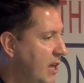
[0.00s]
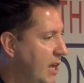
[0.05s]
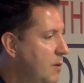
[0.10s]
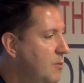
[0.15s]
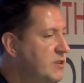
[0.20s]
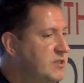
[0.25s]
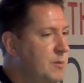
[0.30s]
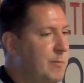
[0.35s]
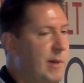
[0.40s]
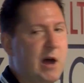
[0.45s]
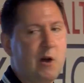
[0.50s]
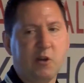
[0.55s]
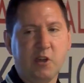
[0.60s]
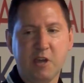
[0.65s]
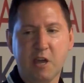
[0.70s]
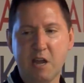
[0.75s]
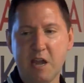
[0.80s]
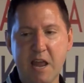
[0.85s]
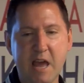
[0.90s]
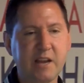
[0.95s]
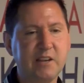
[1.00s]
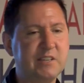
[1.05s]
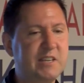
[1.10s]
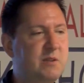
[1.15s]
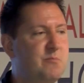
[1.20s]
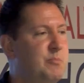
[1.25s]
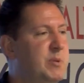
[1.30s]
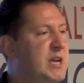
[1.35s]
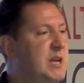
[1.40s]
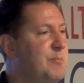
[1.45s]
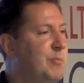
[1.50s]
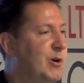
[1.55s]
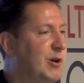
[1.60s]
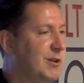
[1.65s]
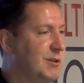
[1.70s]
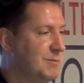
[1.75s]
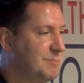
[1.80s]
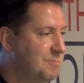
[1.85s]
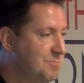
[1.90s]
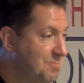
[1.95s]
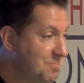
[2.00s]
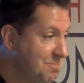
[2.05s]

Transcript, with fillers: He was about connecting people.